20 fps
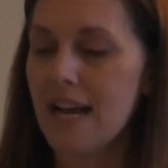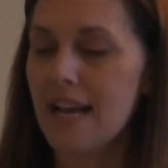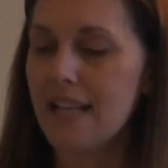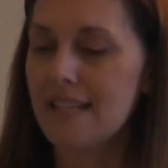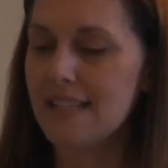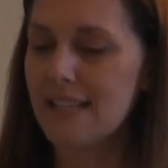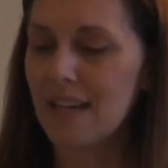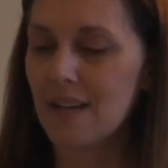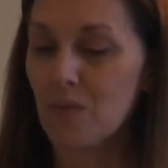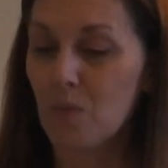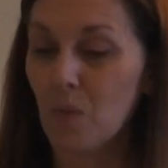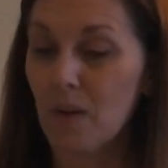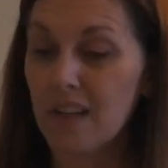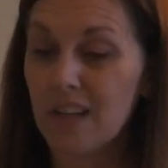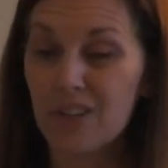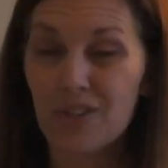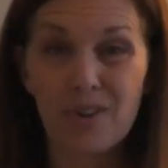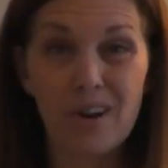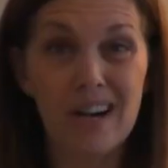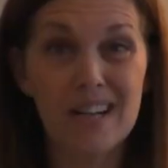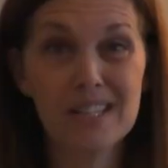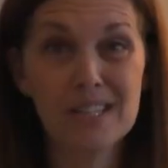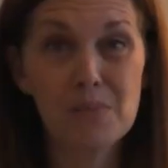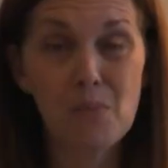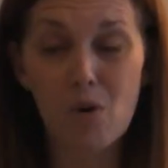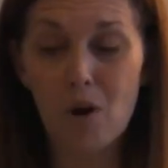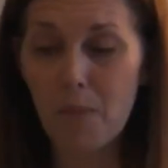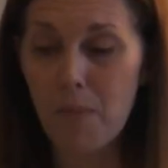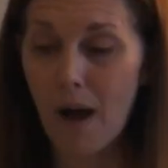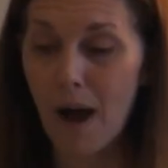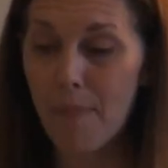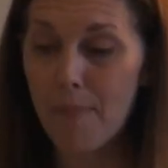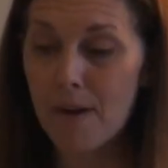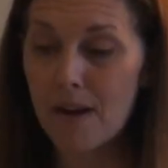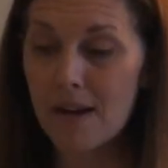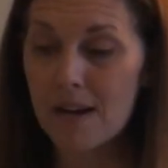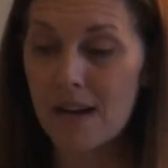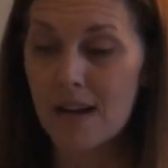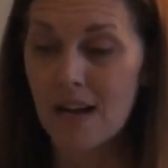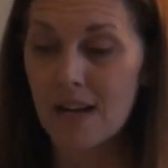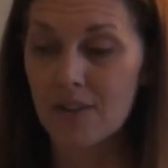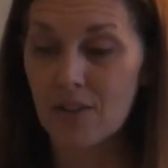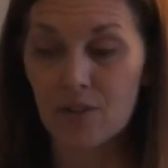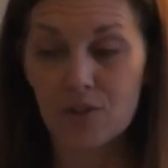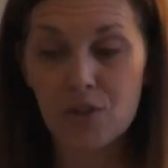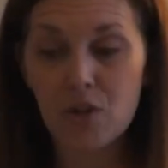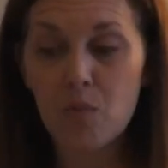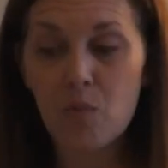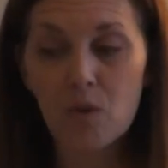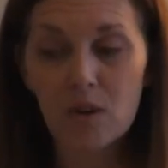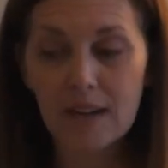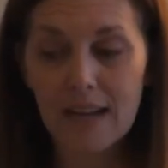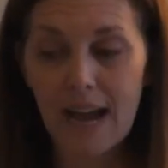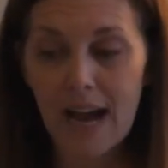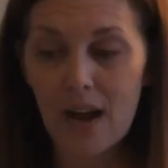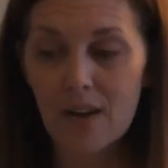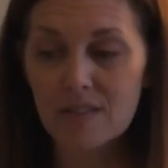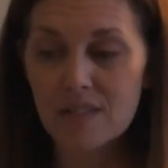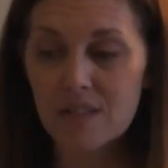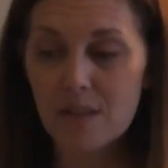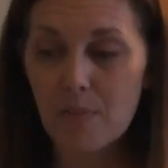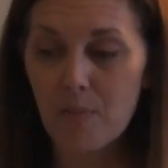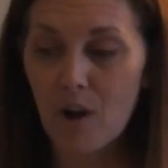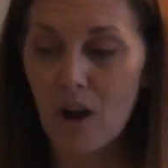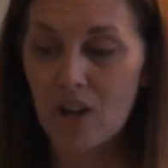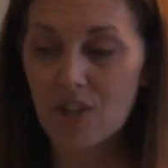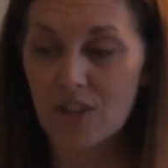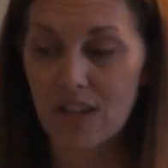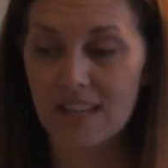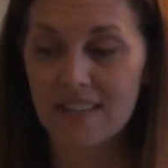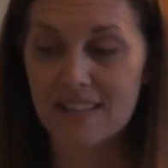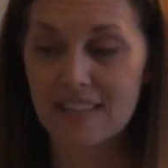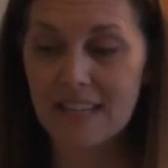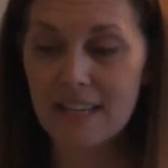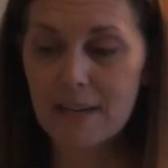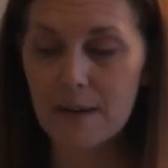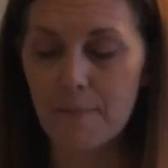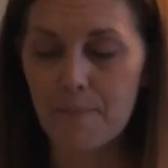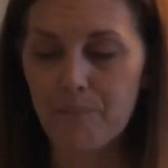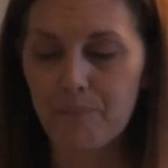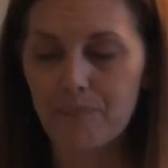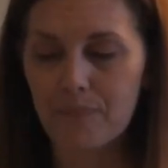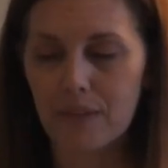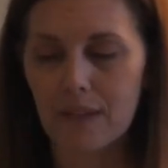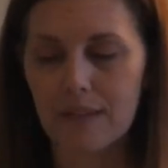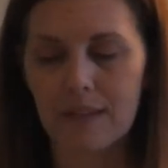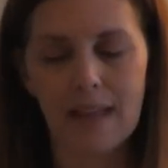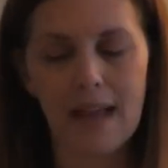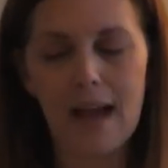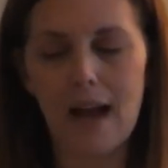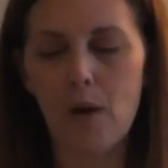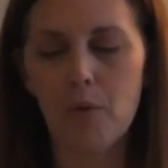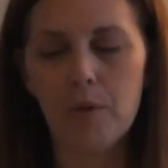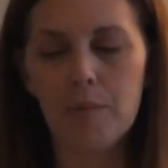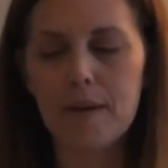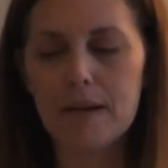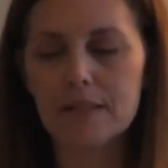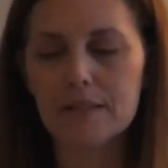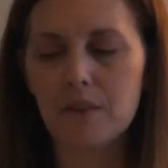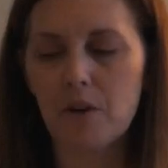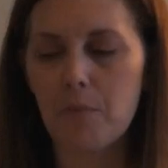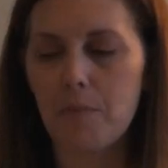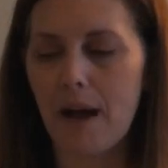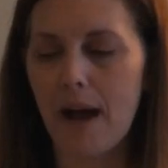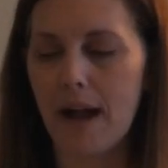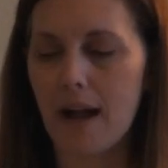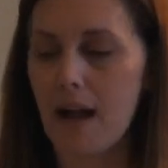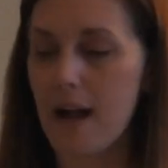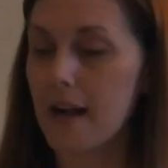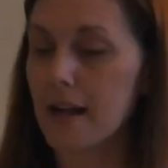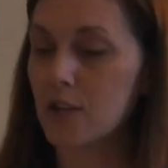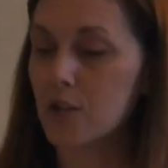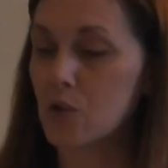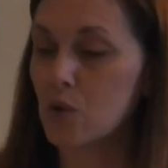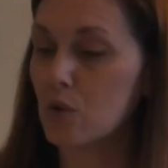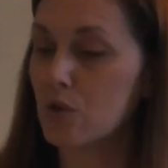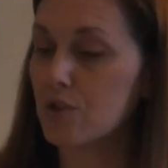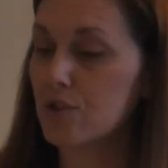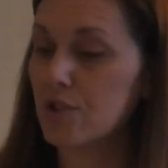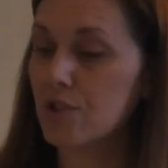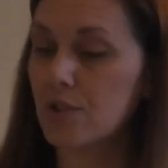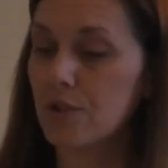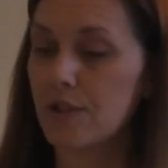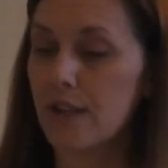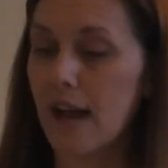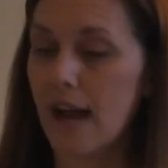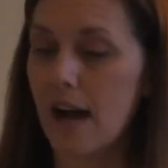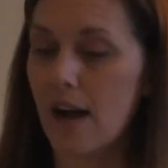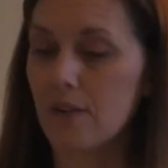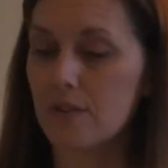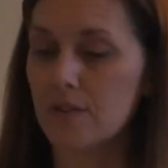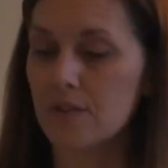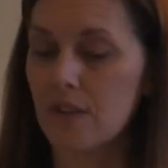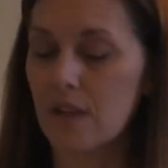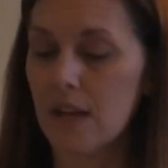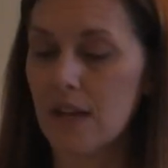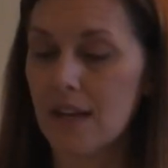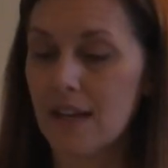He said, "We gonna try some more, Papa? There's two more cows in the brush. I seen them." "Nah, we best go back. I got chores to do at the house."